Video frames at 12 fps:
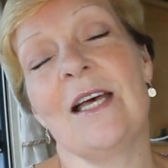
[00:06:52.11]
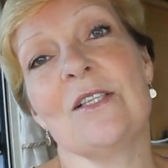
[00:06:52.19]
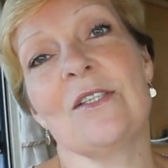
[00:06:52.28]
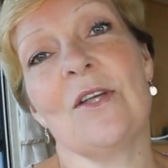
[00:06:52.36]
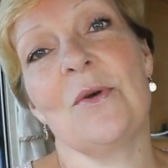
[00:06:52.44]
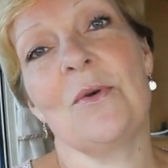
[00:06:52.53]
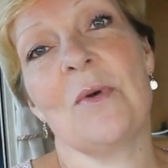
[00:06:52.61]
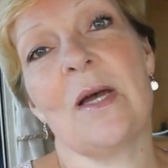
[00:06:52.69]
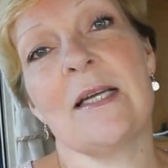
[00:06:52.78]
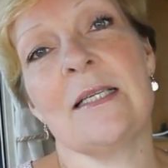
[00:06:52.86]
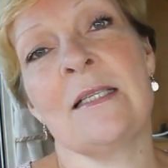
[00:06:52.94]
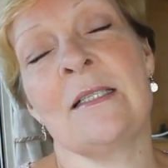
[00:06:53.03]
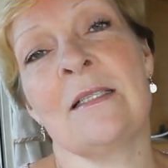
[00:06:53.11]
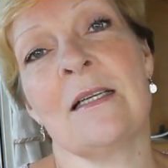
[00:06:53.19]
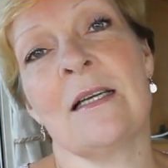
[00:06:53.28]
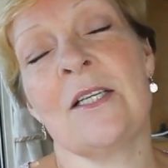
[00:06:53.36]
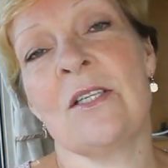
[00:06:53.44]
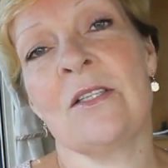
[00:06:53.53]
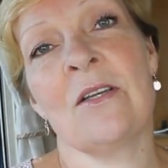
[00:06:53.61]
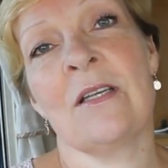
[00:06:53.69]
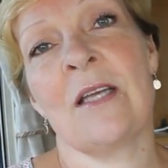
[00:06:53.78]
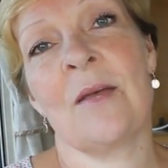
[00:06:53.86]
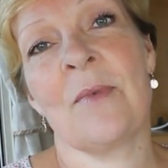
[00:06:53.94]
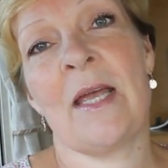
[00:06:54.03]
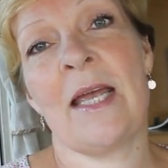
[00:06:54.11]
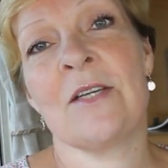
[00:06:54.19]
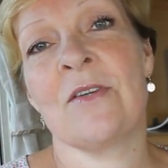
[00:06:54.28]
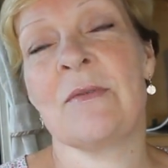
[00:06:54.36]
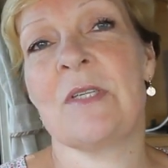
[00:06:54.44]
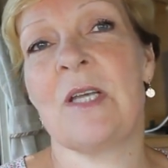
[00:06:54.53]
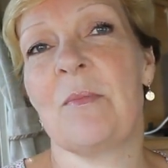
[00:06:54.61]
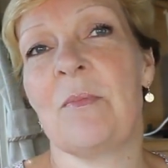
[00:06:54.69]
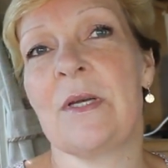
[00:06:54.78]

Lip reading: so I just couldn't get my head around it,